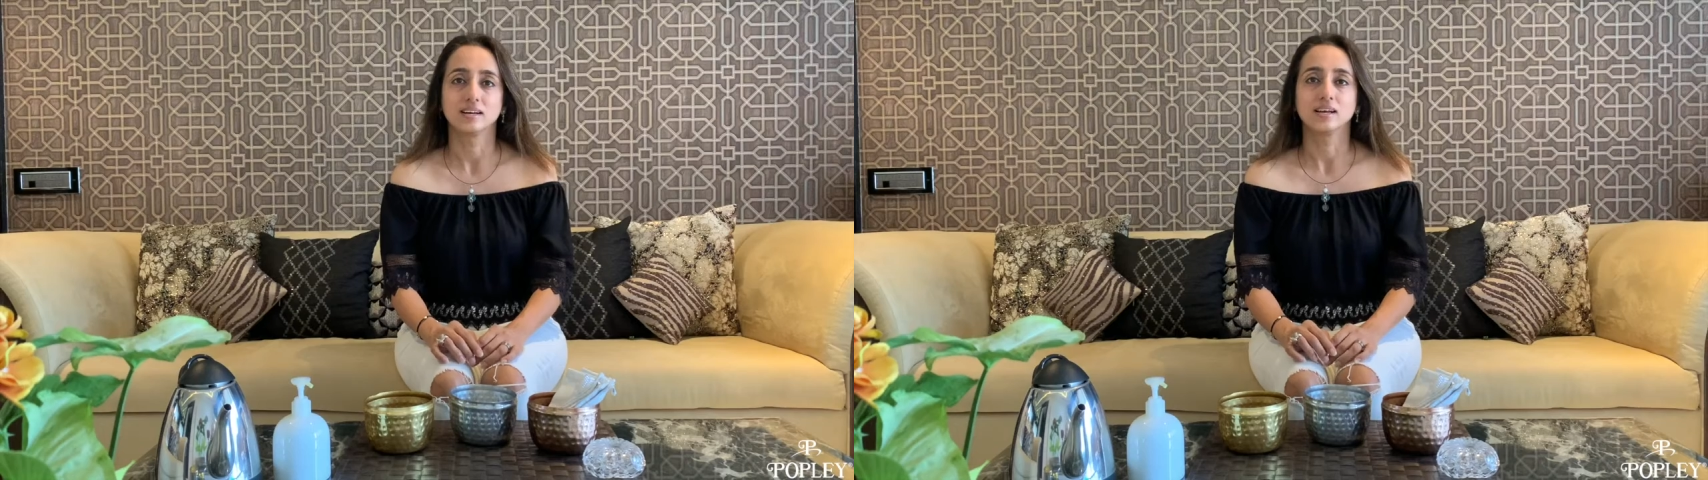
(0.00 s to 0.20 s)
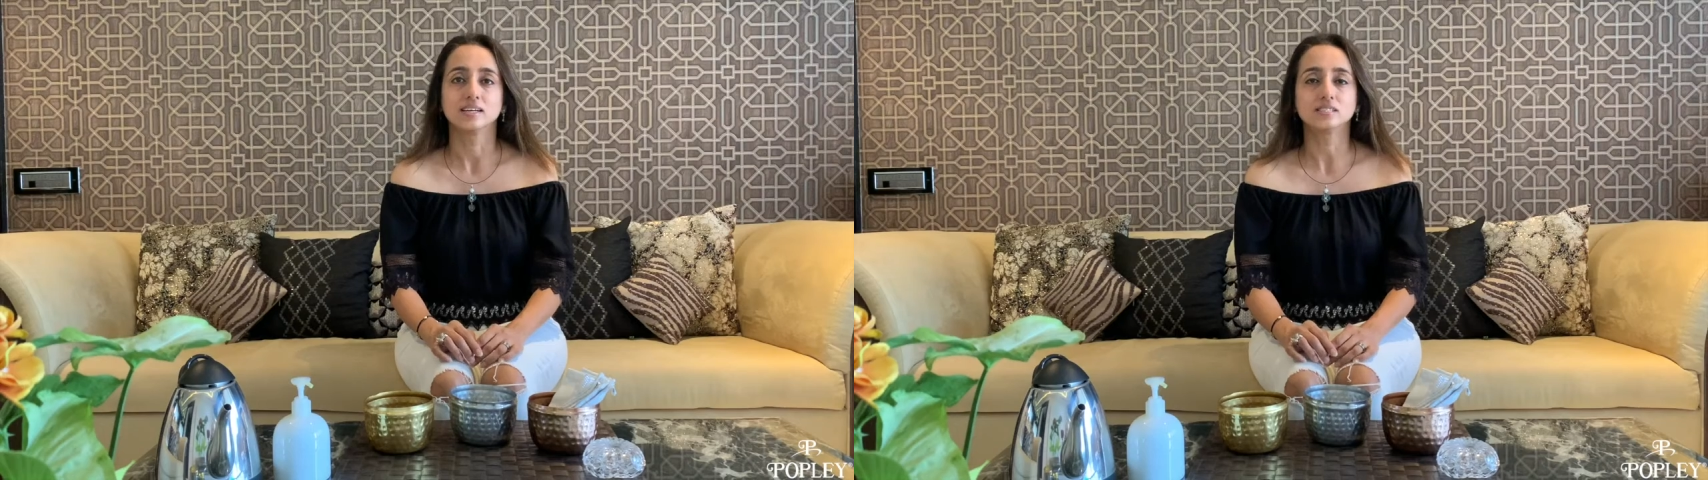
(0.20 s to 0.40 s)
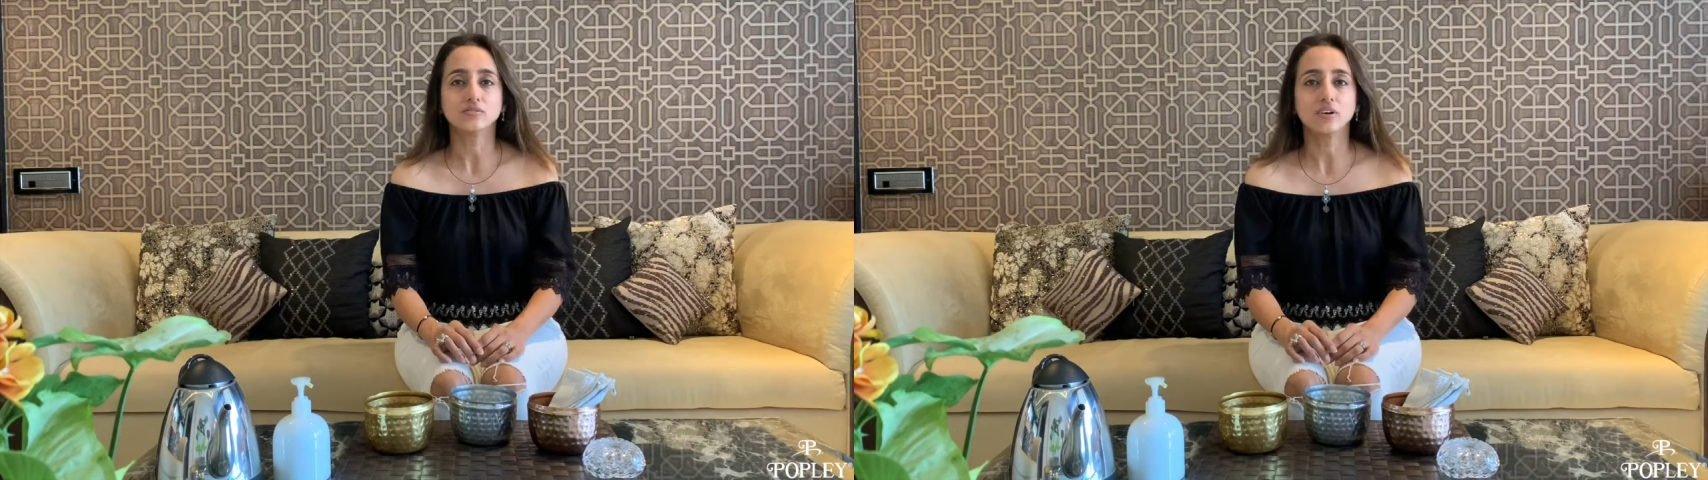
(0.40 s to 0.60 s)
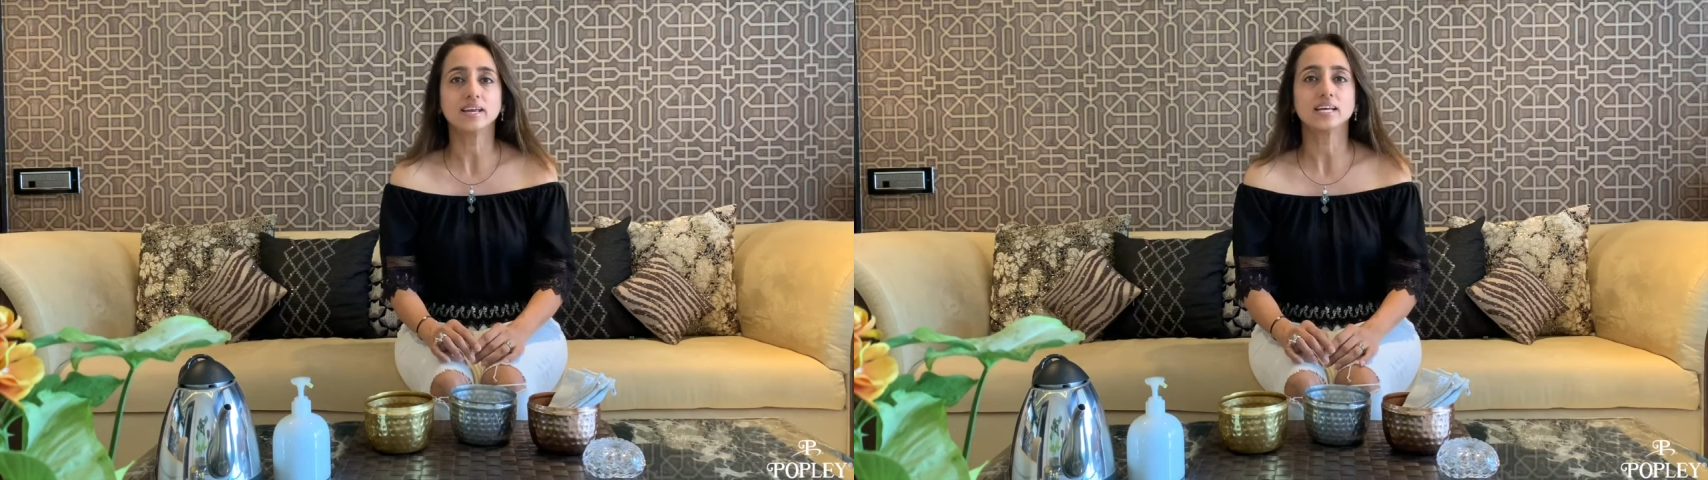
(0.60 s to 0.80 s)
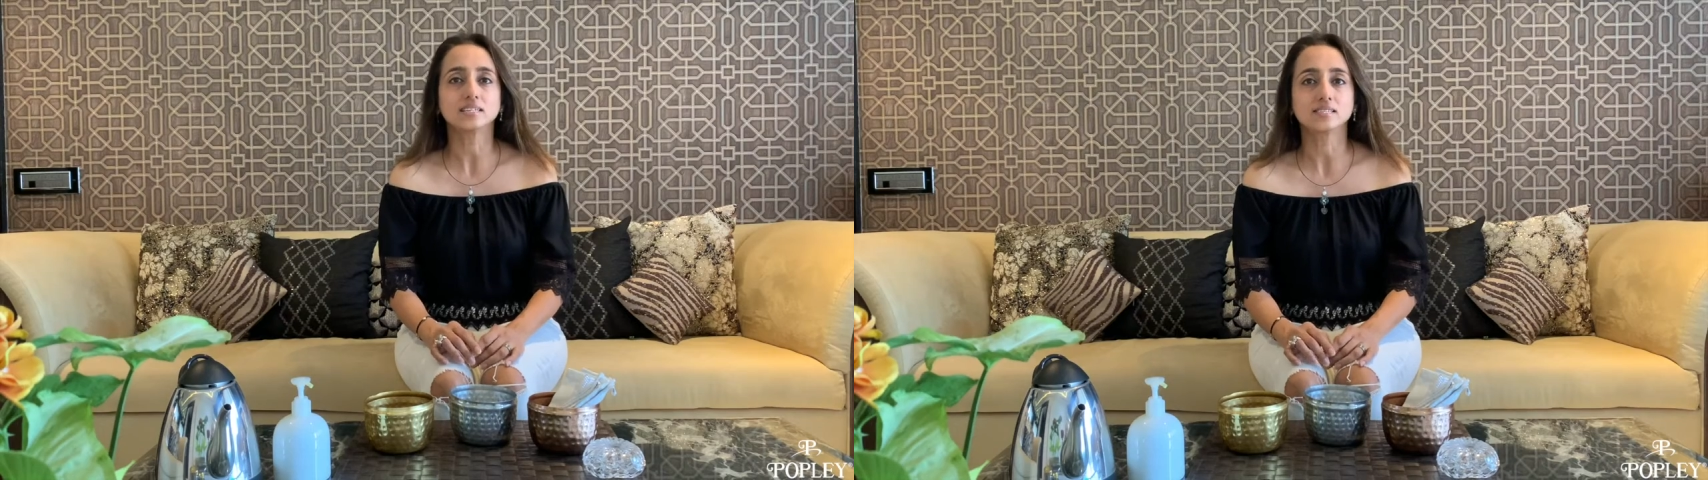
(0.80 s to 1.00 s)
It's a very
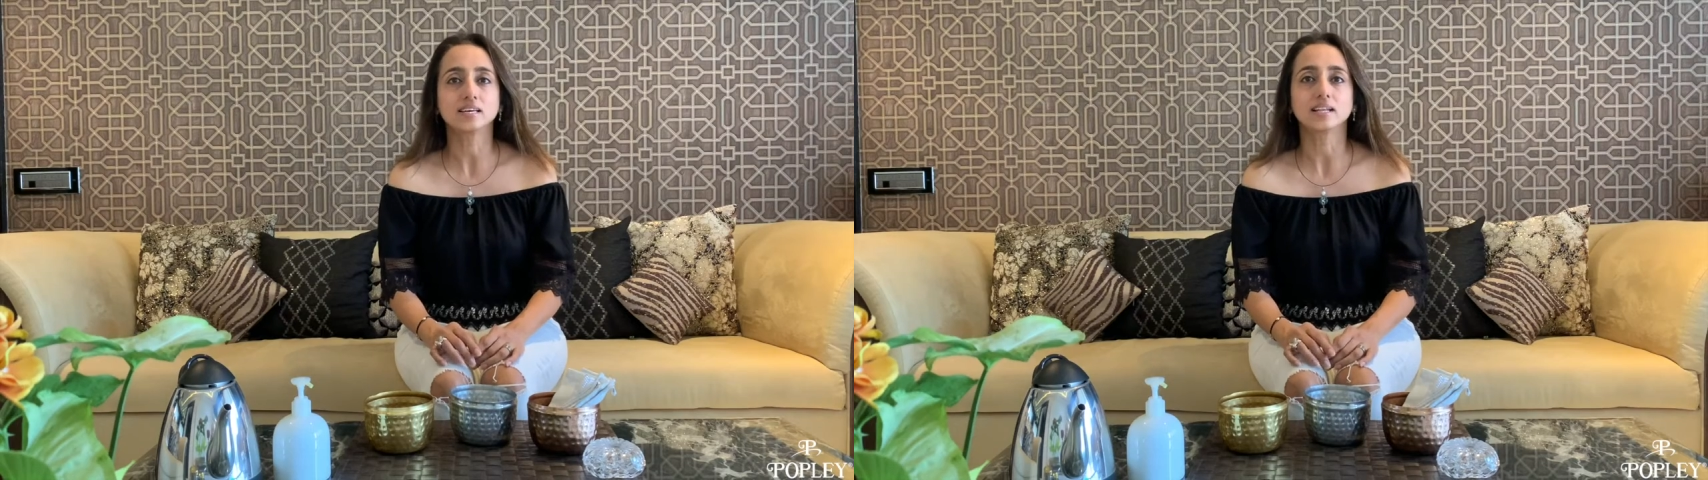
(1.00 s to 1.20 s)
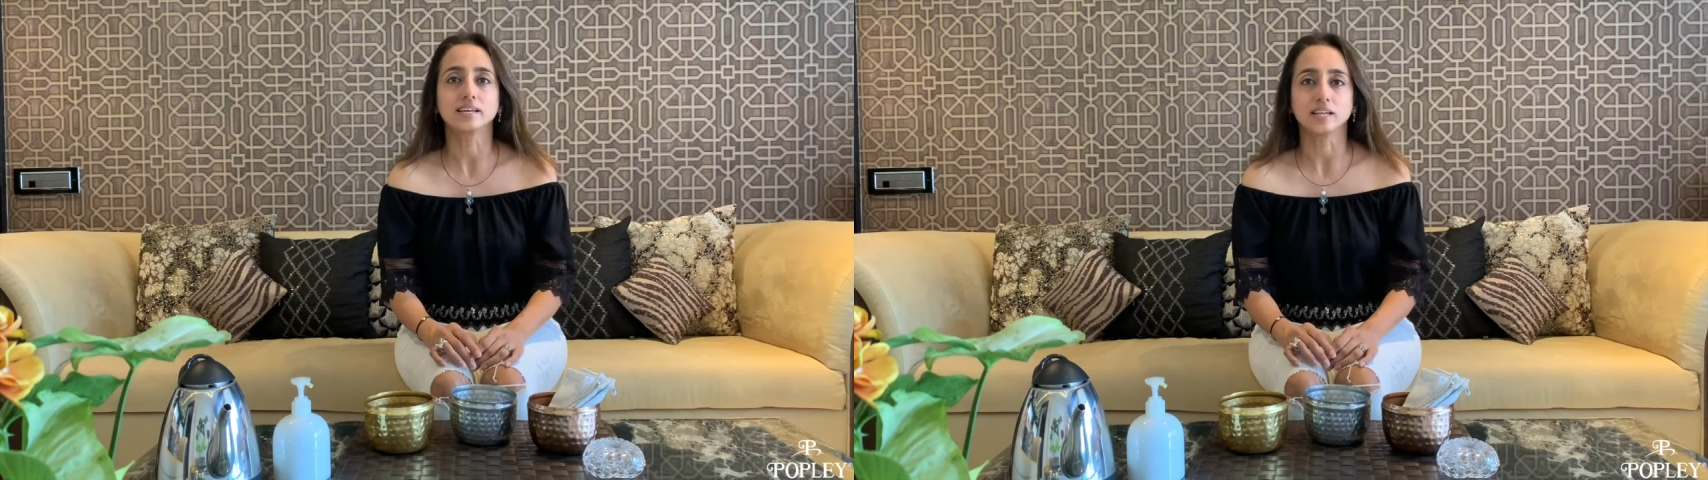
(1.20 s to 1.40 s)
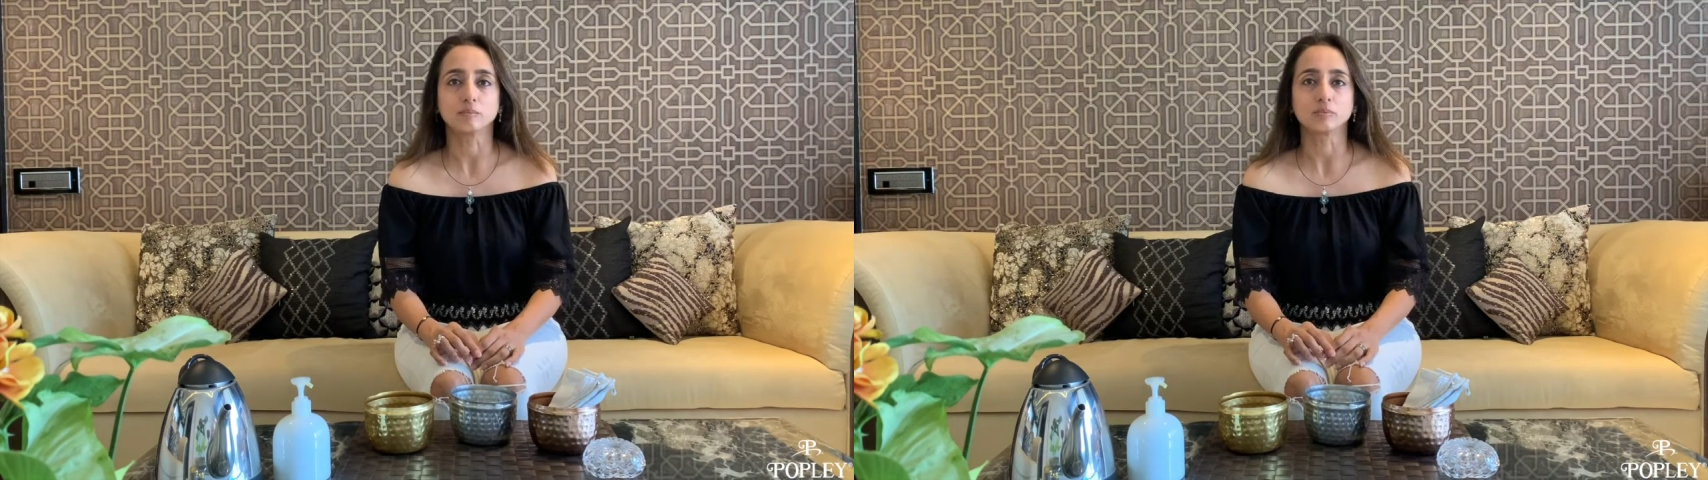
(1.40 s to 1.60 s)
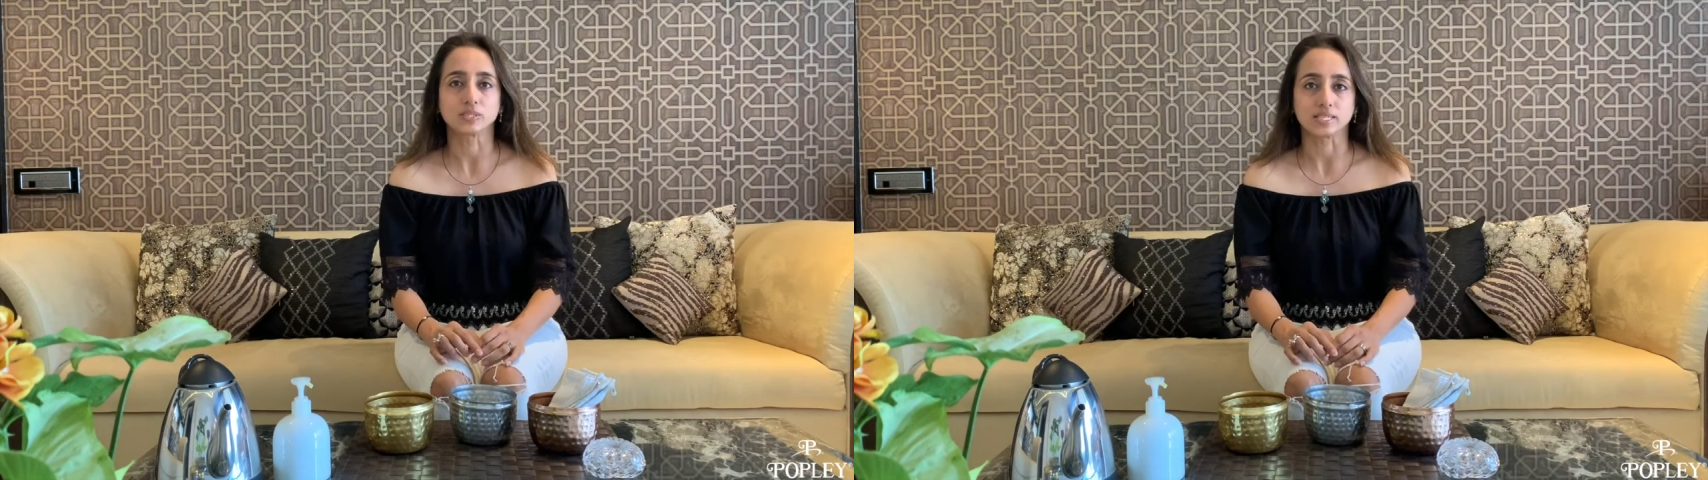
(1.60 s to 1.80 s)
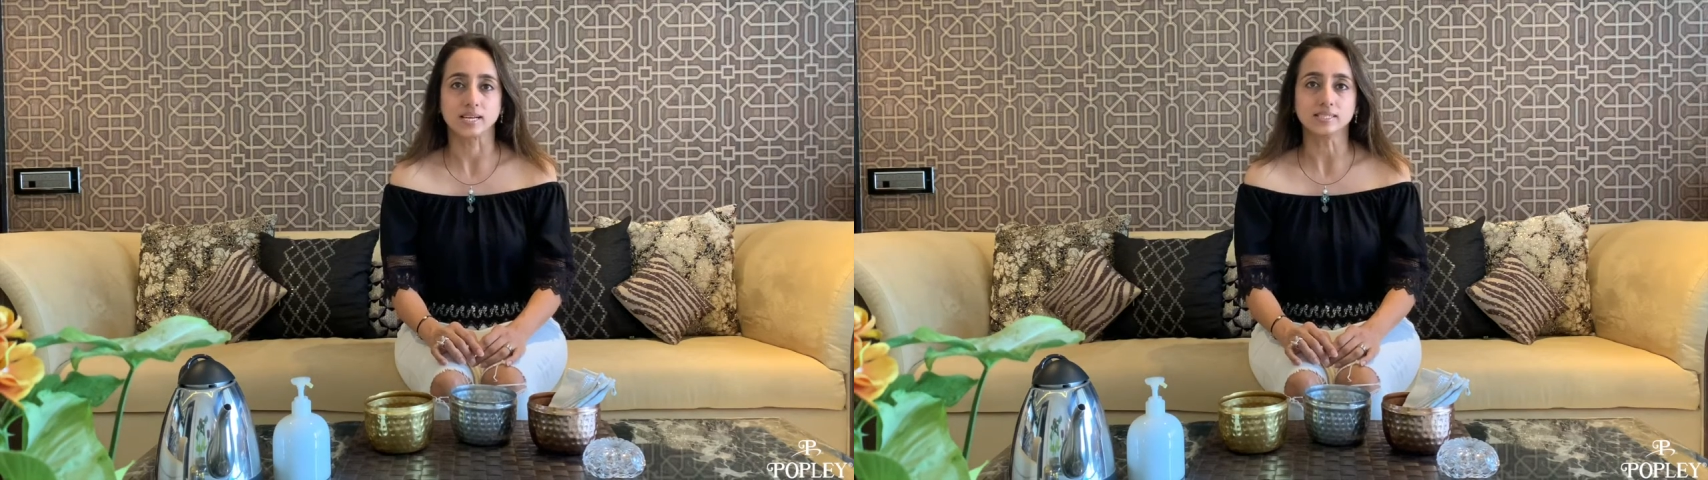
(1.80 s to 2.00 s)
easy cleaning
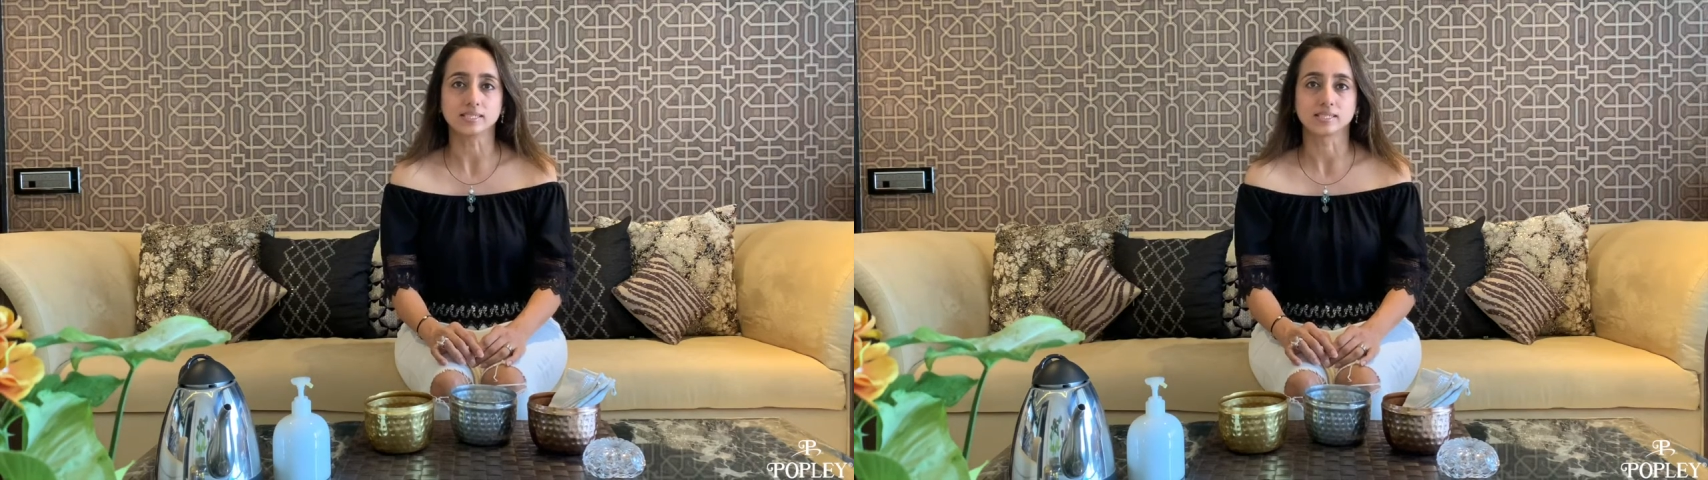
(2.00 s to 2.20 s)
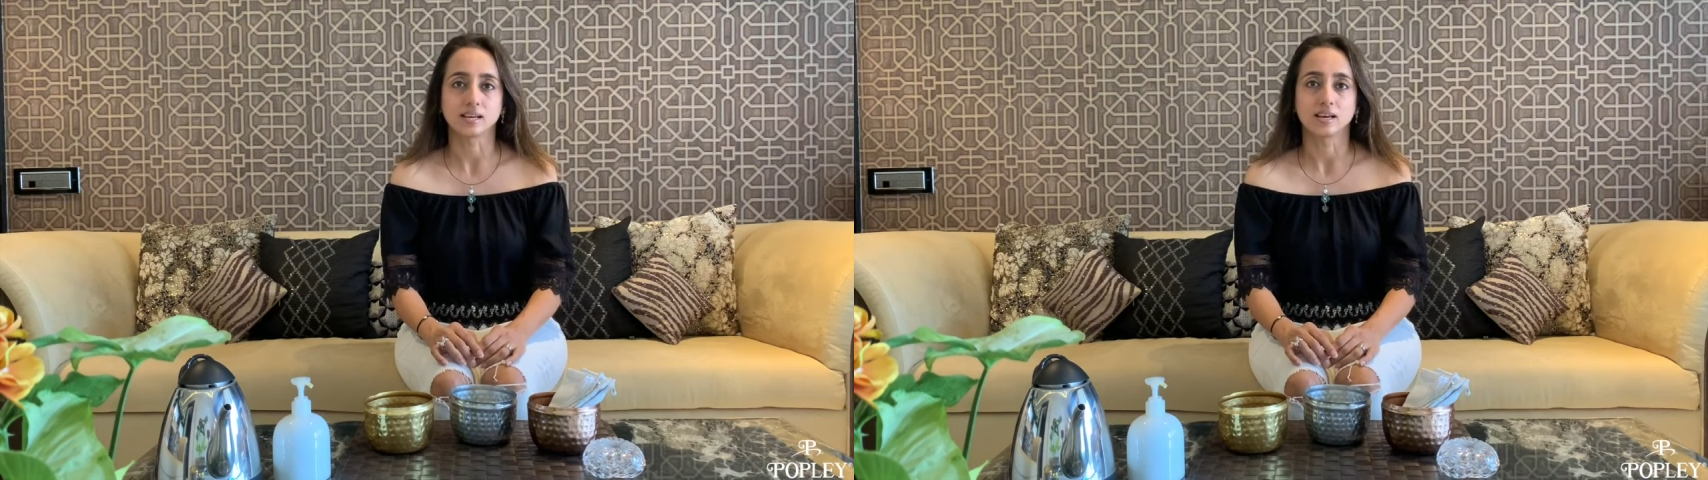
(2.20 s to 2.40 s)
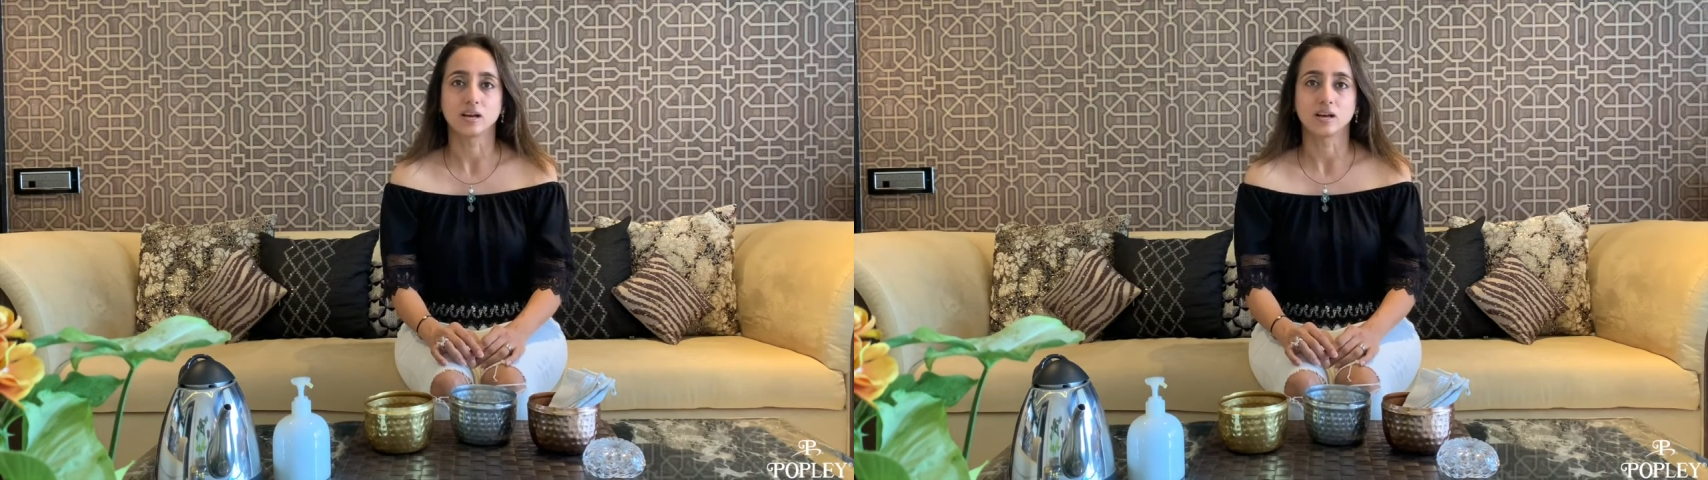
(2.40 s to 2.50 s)
process.